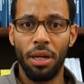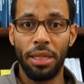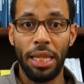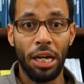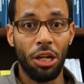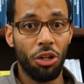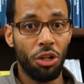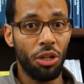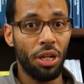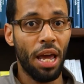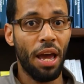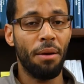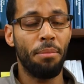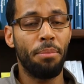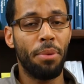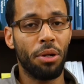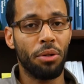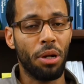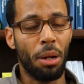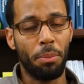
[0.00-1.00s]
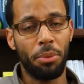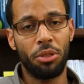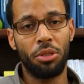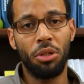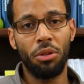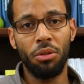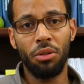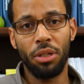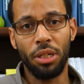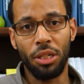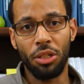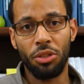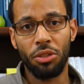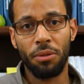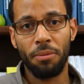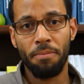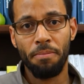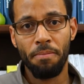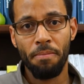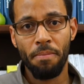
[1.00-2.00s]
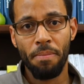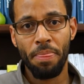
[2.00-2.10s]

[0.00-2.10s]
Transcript: that could have better opportunities.